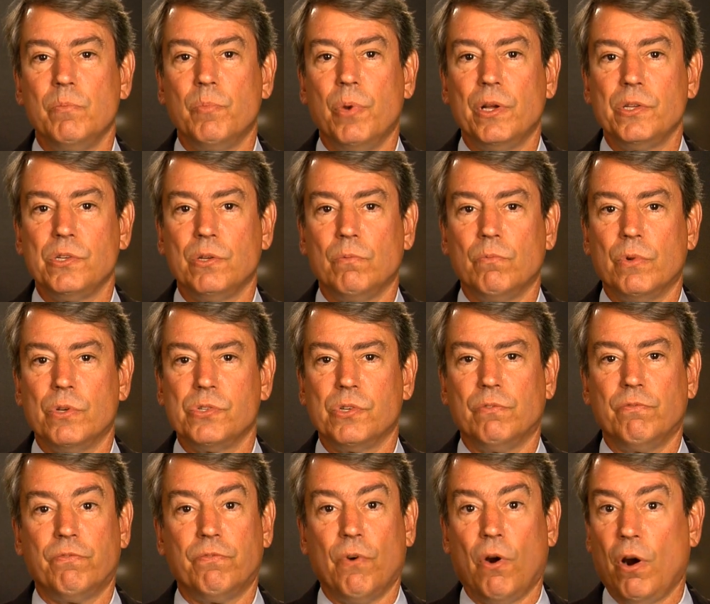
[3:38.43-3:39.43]
budget was in
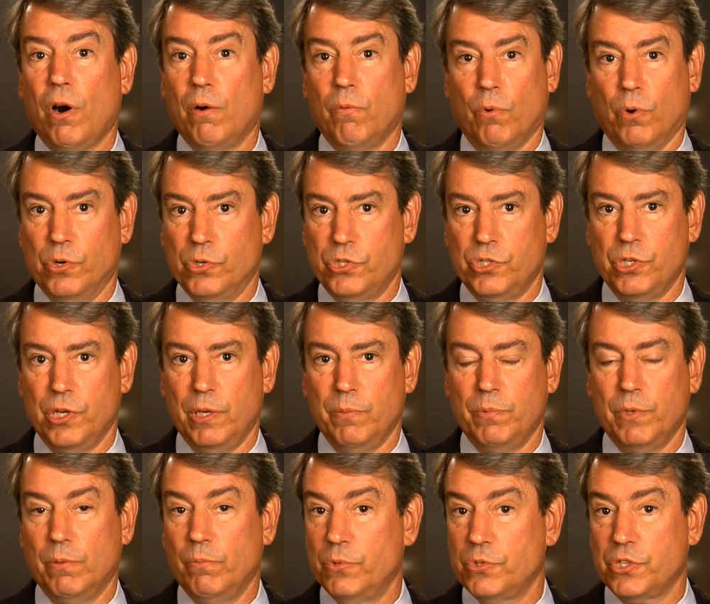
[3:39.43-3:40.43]
far worse shape
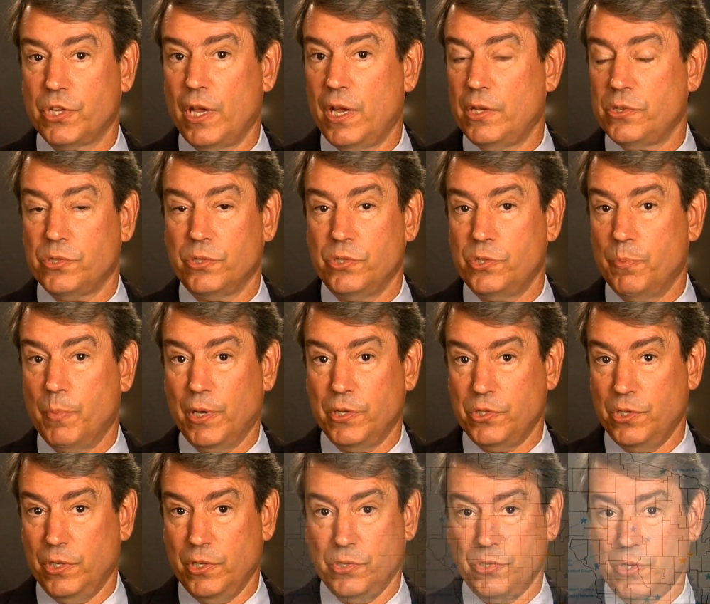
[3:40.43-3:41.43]
than Wisconsin's budget is